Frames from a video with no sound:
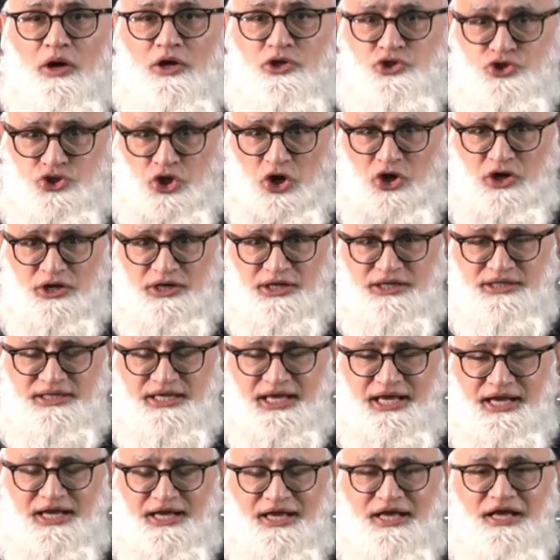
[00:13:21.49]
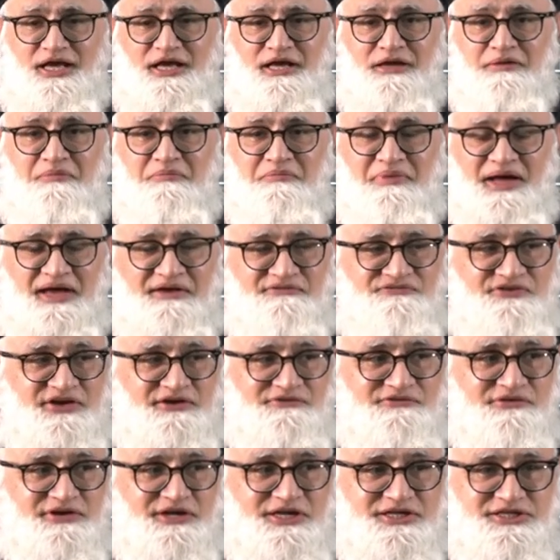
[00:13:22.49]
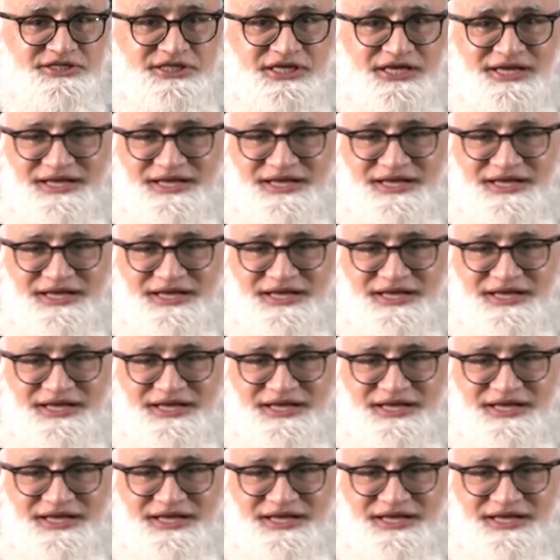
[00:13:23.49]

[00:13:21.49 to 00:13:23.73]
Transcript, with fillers: Chocolate cake, my favorite.